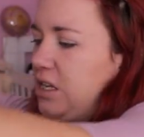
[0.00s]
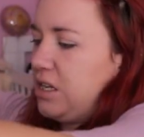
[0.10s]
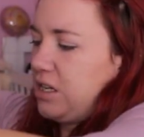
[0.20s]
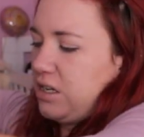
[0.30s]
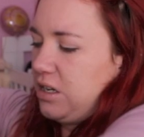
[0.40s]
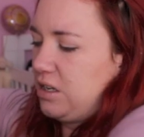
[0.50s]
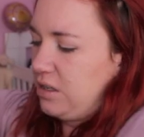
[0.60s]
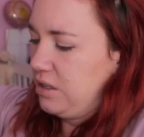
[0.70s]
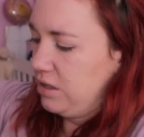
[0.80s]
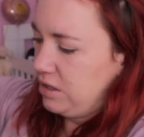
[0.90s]
in it,
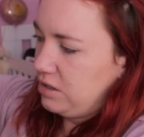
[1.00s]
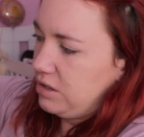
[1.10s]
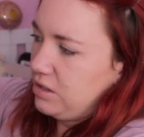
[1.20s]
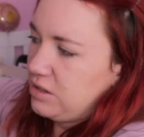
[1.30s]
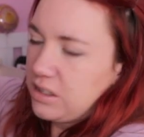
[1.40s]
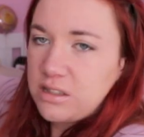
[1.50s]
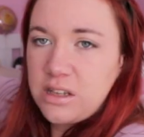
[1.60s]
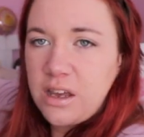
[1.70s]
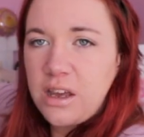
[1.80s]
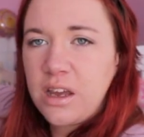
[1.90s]
sits
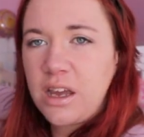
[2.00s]
there